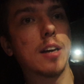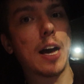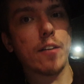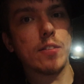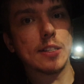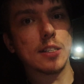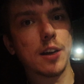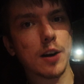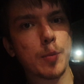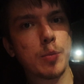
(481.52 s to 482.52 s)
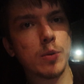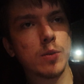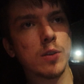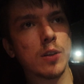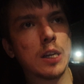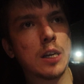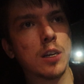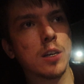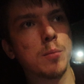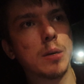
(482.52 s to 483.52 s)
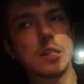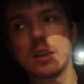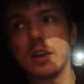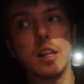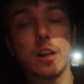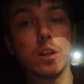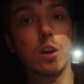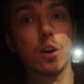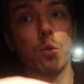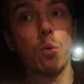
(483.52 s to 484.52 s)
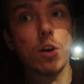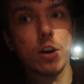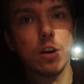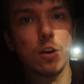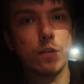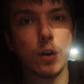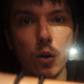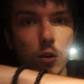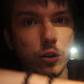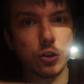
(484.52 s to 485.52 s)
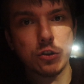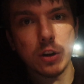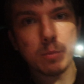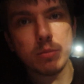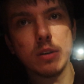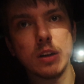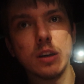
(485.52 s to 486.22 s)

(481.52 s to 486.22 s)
the half that's lit up, basically like a quarter of the whole strip